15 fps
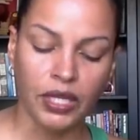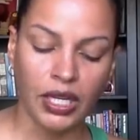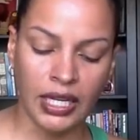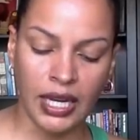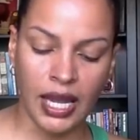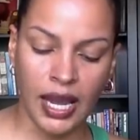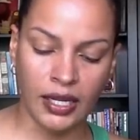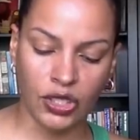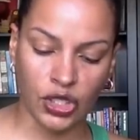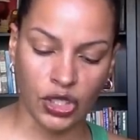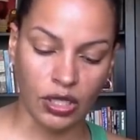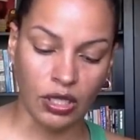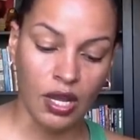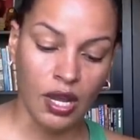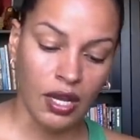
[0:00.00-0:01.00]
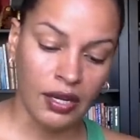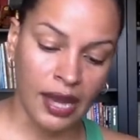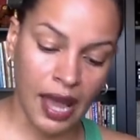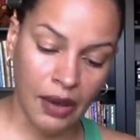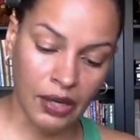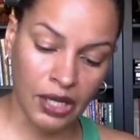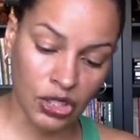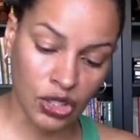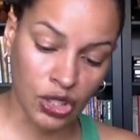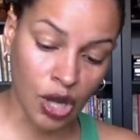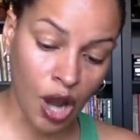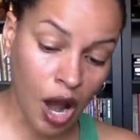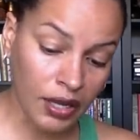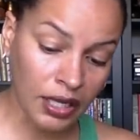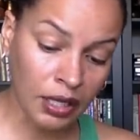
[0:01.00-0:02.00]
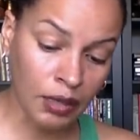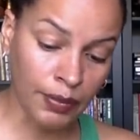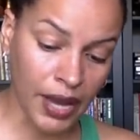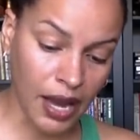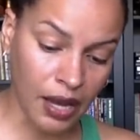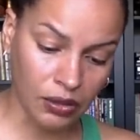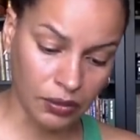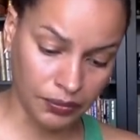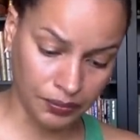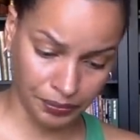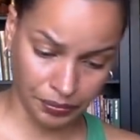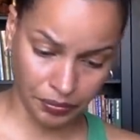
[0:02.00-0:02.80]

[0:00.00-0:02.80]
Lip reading: in Asia. Now he's talking about